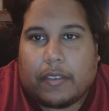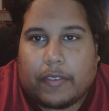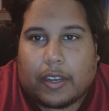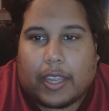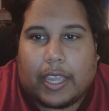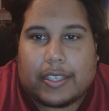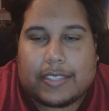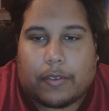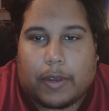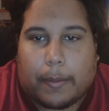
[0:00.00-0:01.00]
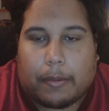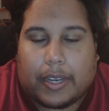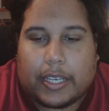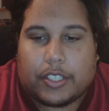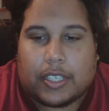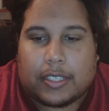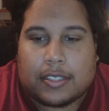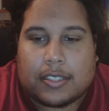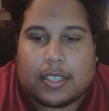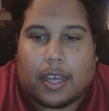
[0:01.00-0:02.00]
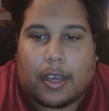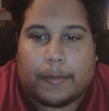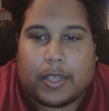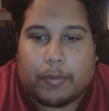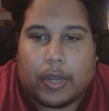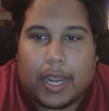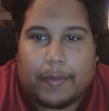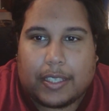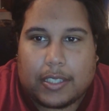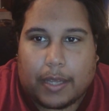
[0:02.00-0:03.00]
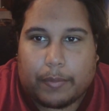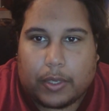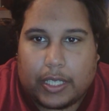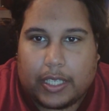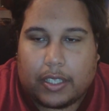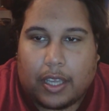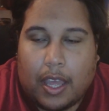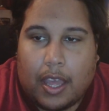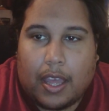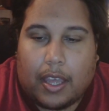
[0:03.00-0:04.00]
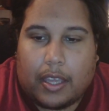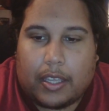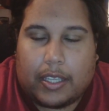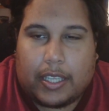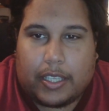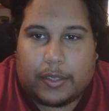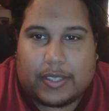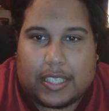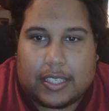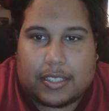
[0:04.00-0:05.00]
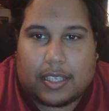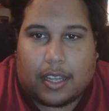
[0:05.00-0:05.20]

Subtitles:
fair case for reparations. The prime example he uses